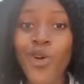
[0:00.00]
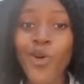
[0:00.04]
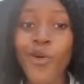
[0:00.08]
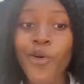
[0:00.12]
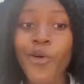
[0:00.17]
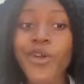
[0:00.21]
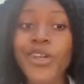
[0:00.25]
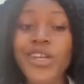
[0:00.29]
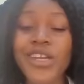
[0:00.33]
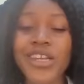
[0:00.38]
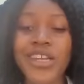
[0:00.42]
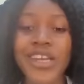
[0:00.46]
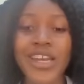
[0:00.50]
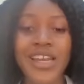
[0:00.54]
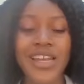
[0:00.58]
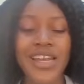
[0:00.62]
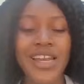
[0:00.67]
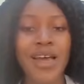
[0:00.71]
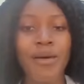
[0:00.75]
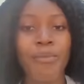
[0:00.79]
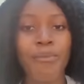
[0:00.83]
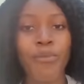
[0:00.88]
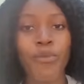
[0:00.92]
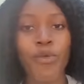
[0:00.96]
Owning a
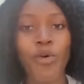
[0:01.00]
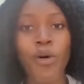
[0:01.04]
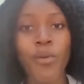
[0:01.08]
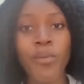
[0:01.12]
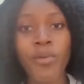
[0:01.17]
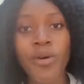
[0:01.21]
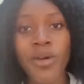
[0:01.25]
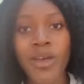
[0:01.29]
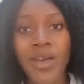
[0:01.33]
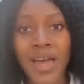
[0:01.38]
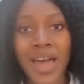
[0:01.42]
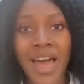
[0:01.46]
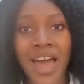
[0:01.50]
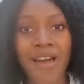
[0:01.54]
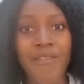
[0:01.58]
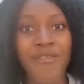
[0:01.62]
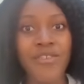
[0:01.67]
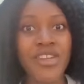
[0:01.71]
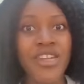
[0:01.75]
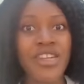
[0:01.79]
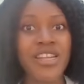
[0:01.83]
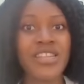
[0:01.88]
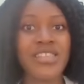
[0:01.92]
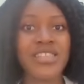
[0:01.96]
laptop,
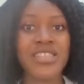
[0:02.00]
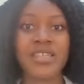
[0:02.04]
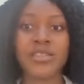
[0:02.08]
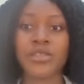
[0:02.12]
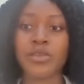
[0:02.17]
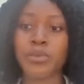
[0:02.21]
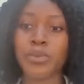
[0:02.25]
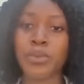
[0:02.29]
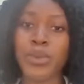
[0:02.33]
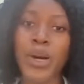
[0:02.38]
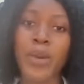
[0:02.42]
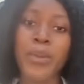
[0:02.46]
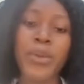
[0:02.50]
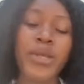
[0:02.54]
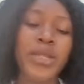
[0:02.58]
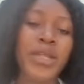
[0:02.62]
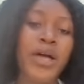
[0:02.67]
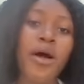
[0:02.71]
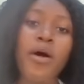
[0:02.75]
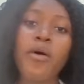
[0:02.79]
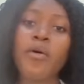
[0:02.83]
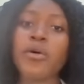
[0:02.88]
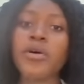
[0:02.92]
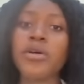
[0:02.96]
having any startup
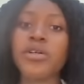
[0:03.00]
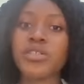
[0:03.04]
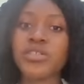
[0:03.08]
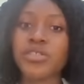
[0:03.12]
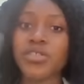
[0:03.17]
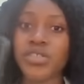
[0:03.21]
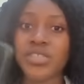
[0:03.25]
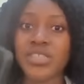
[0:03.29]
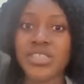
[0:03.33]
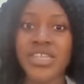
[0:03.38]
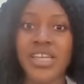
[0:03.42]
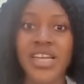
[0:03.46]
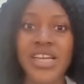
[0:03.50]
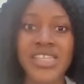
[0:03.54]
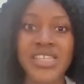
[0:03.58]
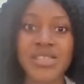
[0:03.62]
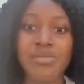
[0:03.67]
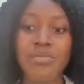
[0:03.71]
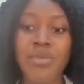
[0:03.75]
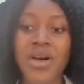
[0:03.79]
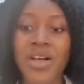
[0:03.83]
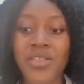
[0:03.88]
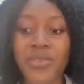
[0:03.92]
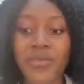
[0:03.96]
capital, just their
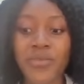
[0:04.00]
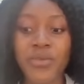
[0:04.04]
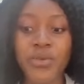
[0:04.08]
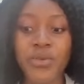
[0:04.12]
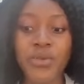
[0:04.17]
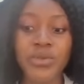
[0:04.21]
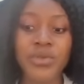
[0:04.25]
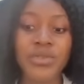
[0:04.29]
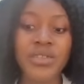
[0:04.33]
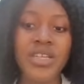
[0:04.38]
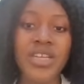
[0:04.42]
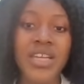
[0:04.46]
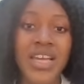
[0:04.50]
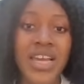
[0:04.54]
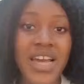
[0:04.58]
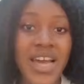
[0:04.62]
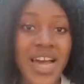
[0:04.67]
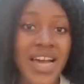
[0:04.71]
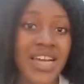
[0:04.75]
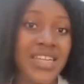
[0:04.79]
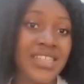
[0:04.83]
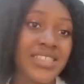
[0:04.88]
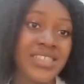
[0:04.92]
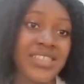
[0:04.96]
smartphone
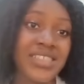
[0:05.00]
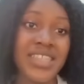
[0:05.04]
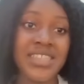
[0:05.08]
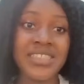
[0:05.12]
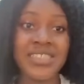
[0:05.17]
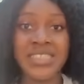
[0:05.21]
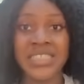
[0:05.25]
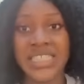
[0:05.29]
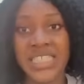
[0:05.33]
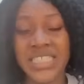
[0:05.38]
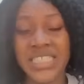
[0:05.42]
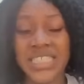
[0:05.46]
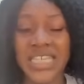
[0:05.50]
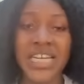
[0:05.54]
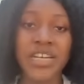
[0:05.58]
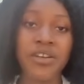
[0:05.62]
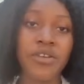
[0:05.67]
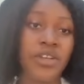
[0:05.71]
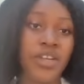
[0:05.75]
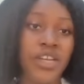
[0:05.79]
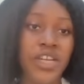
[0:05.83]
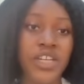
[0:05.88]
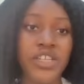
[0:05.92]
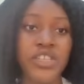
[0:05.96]
and their data
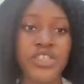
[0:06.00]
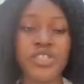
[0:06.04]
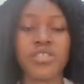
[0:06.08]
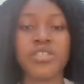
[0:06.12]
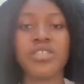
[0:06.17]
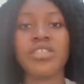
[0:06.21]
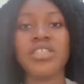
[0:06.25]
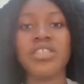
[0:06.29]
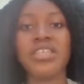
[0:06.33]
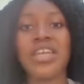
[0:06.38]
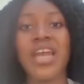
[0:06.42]
connection.